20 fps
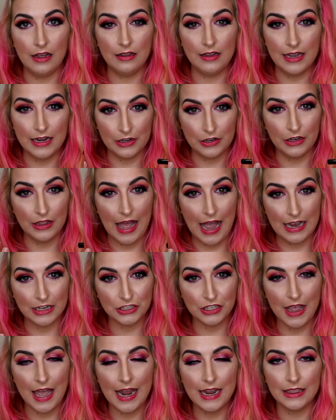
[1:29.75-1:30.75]
inner
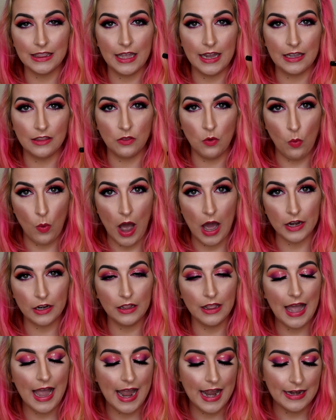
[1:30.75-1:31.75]
lash line, like the
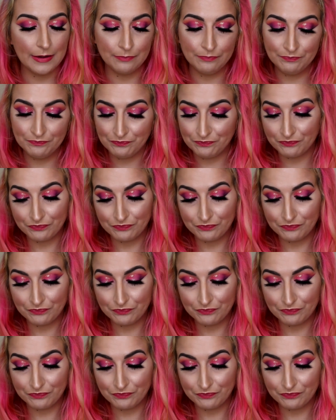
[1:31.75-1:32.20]
waterline.